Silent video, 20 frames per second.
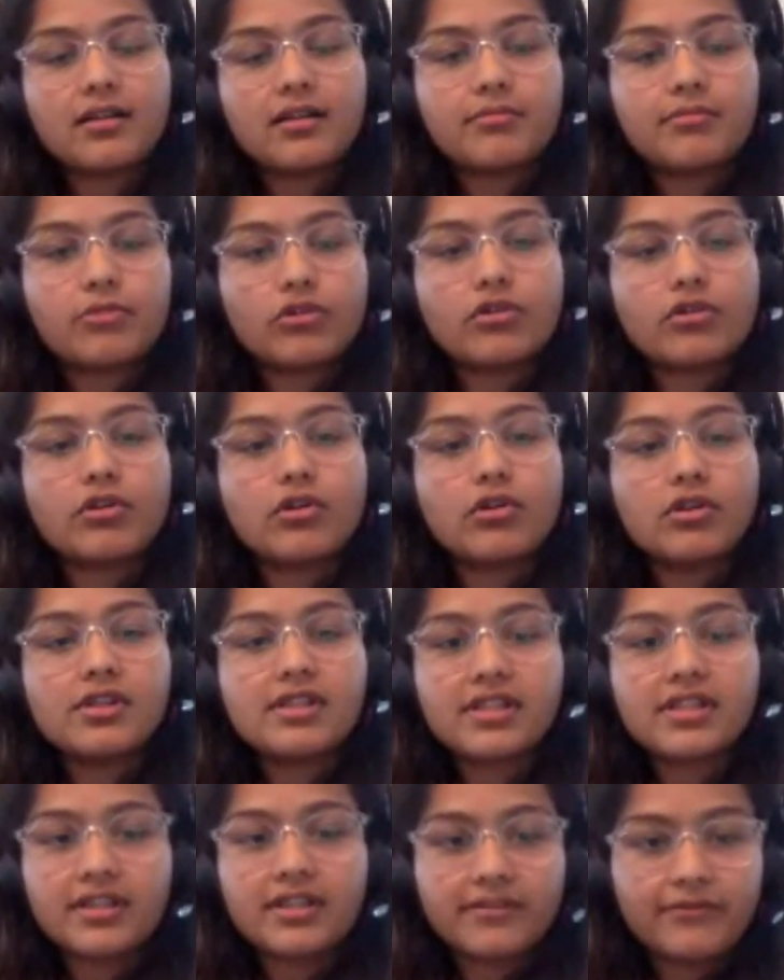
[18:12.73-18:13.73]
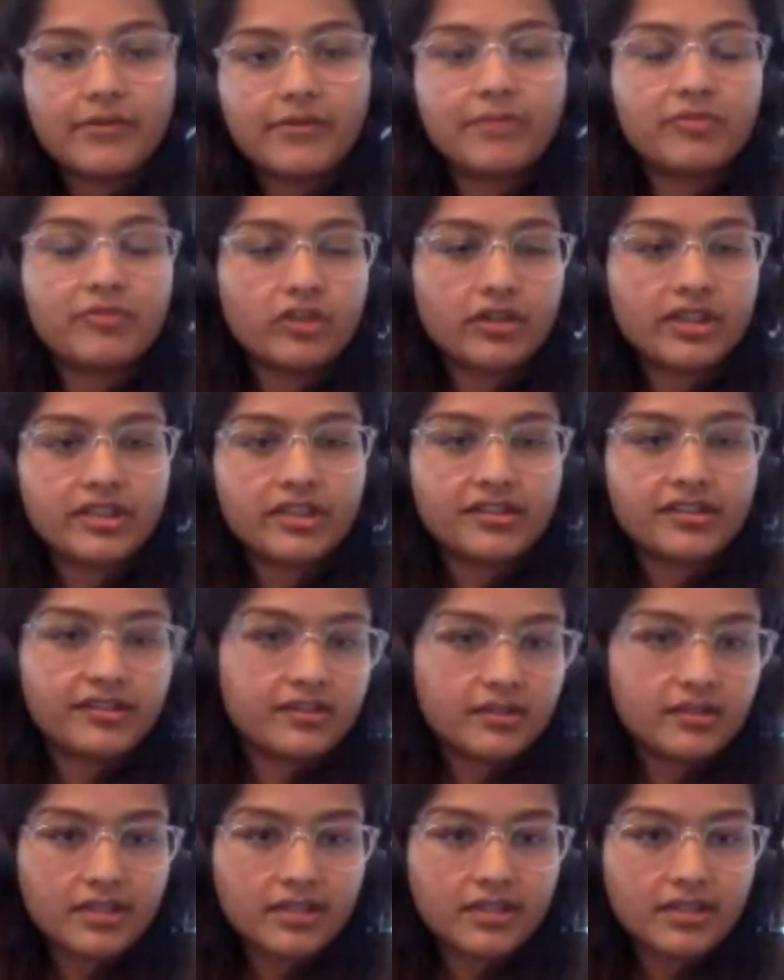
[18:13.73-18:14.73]
protocols if WebSockets
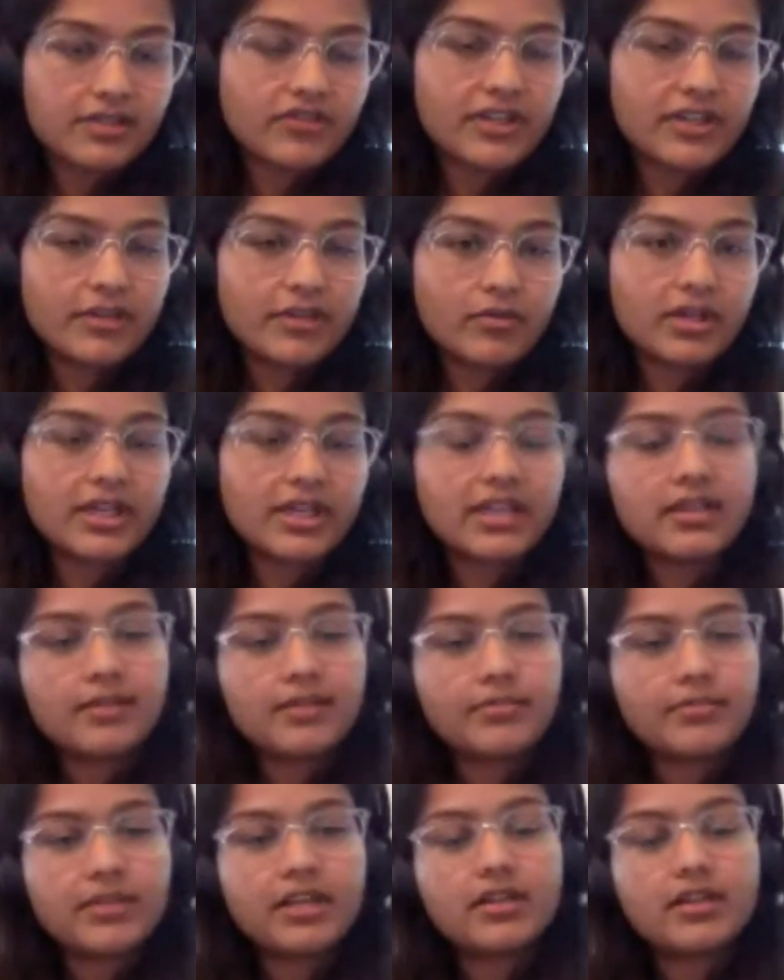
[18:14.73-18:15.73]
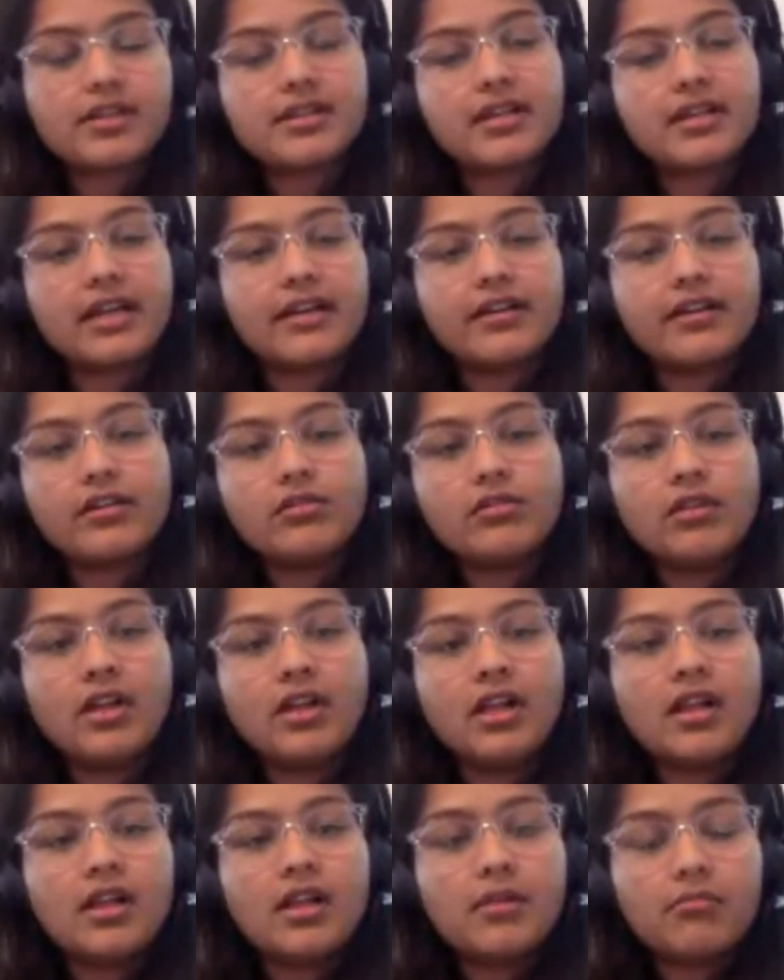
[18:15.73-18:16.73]
doesn't really work in a particular scenario.
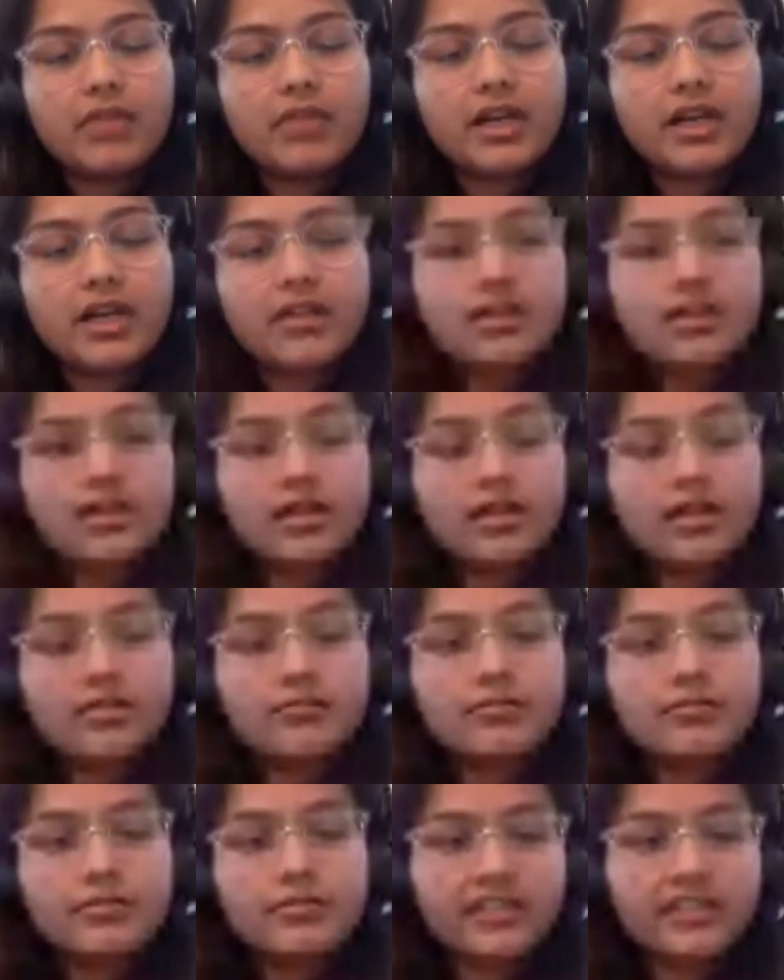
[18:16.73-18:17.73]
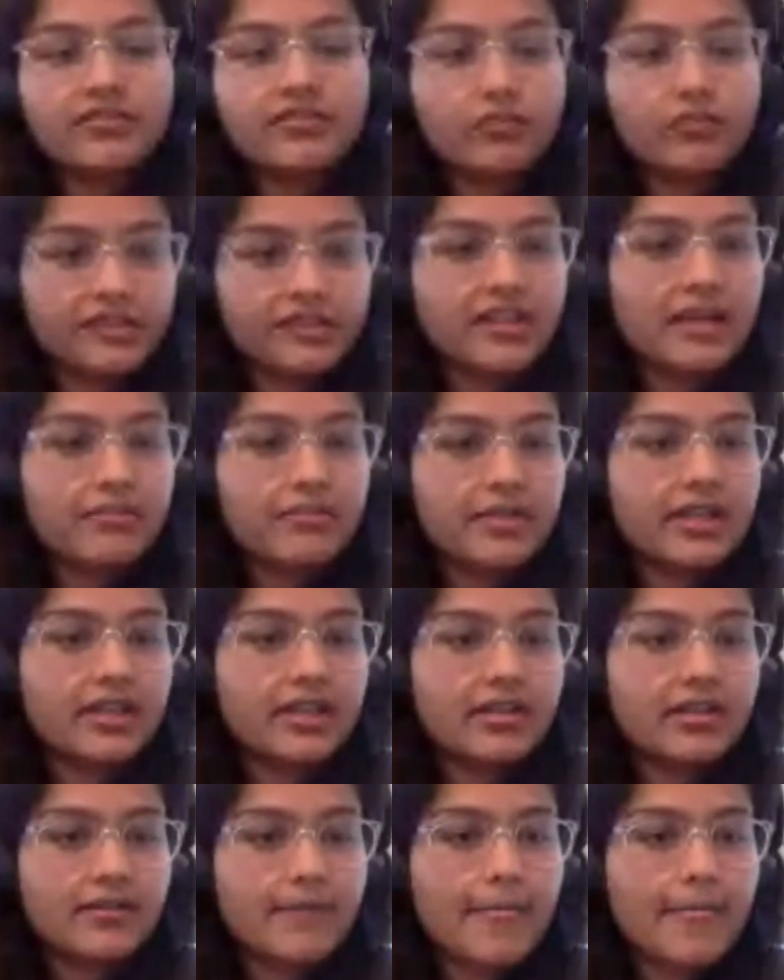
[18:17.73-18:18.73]
But that's what's happening.